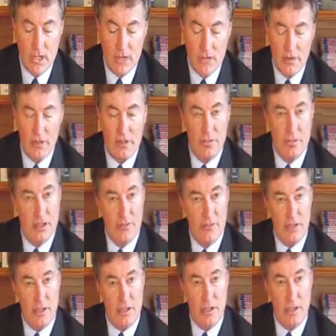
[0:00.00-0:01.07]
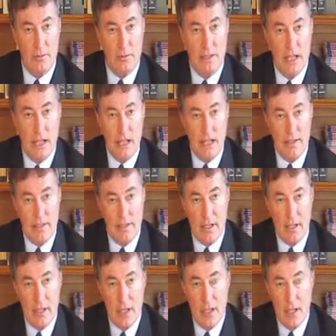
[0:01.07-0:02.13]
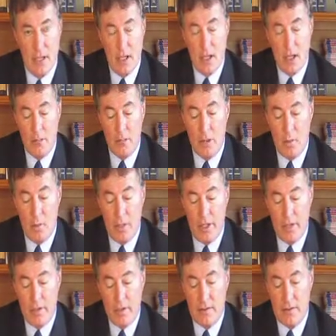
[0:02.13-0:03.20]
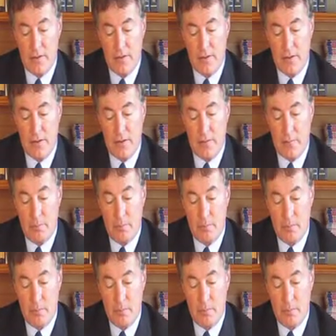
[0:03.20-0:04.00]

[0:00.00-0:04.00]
and should be creating carbon dioxide. But when the